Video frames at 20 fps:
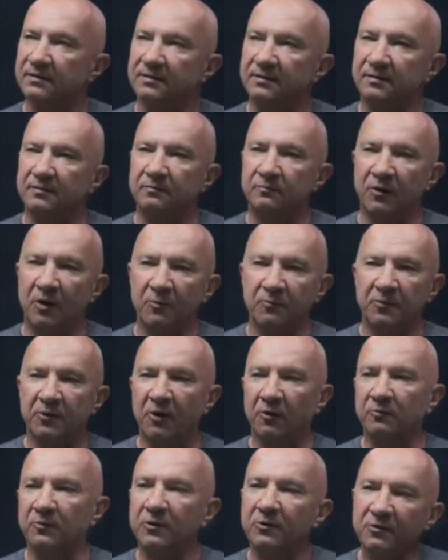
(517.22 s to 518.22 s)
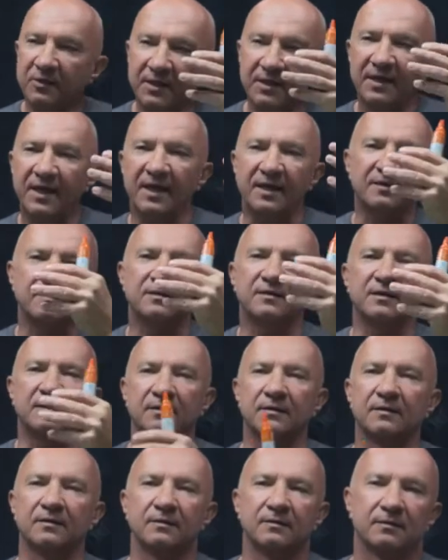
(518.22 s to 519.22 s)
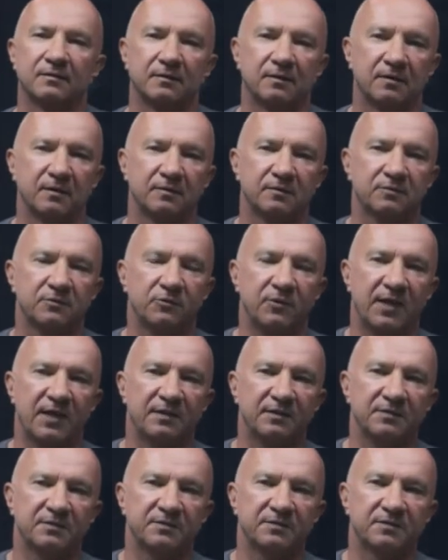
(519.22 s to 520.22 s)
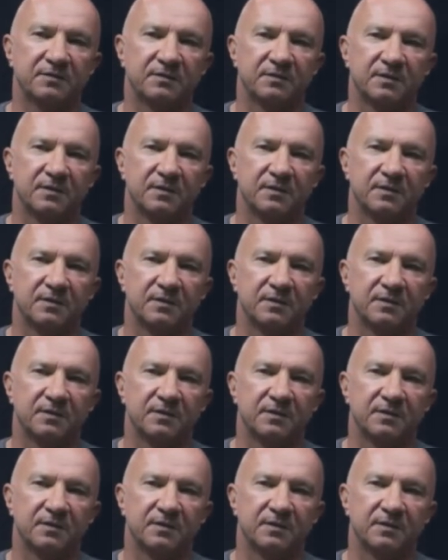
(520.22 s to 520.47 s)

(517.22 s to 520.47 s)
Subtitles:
Bob communicating to Alice